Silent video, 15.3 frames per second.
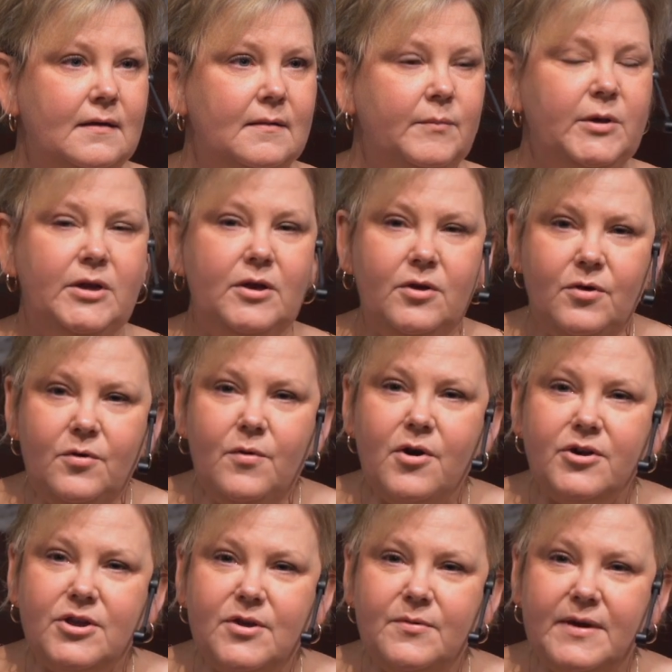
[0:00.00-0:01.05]
But who
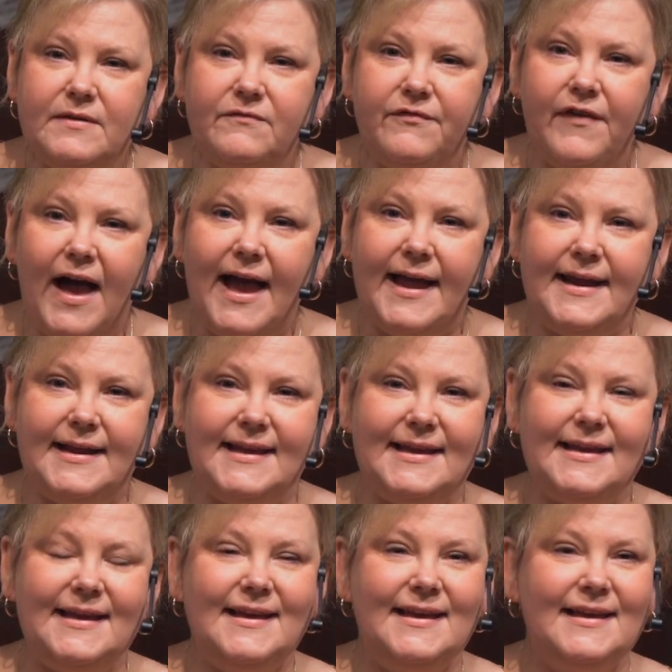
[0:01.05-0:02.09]
are you
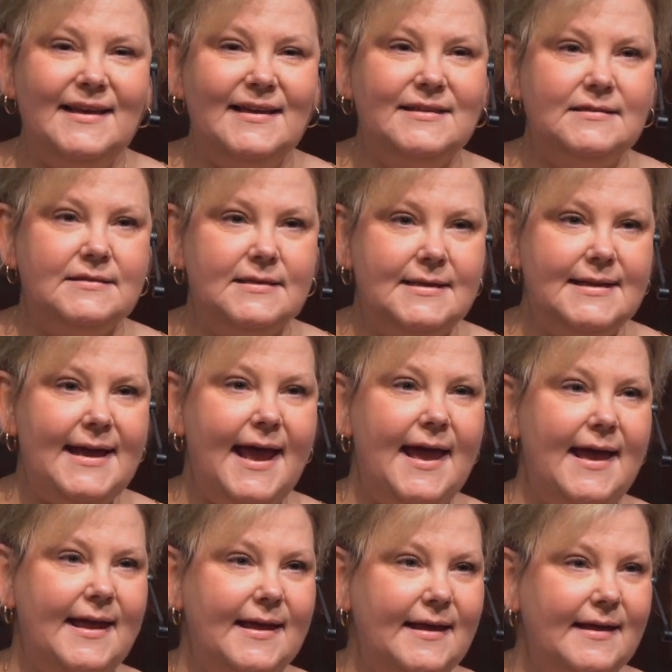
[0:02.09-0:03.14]
inviting
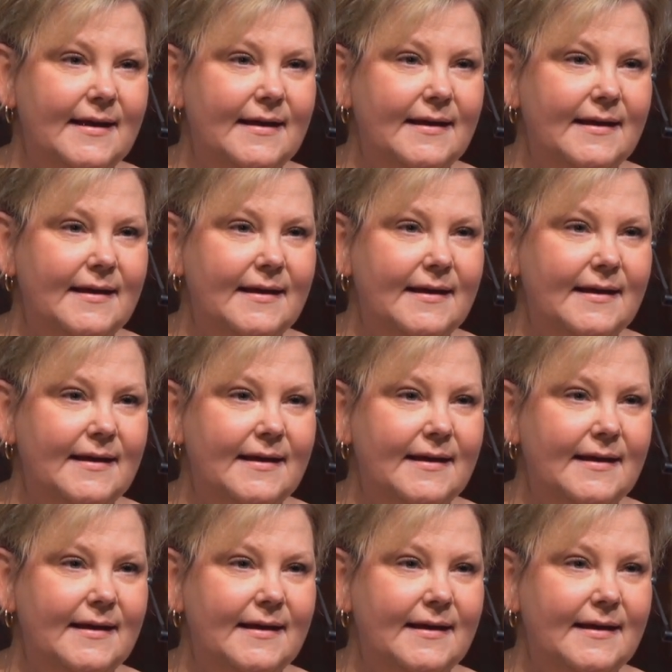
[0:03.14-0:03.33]
today